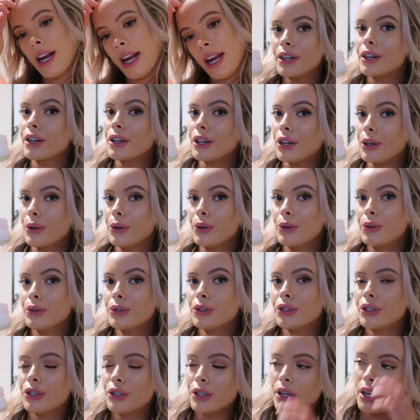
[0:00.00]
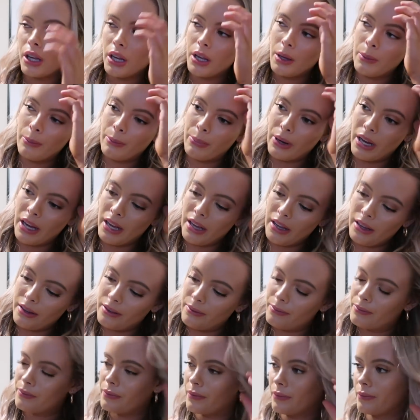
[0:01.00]
They're huge,
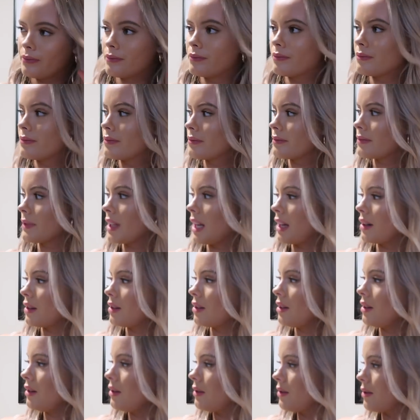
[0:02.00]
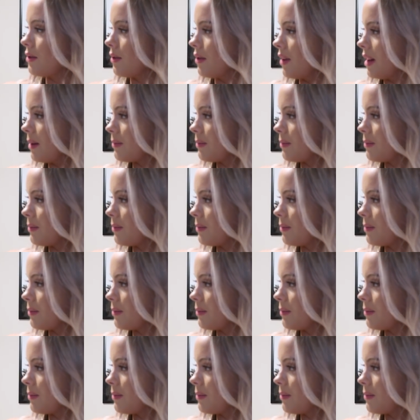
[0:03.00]
but I don't know.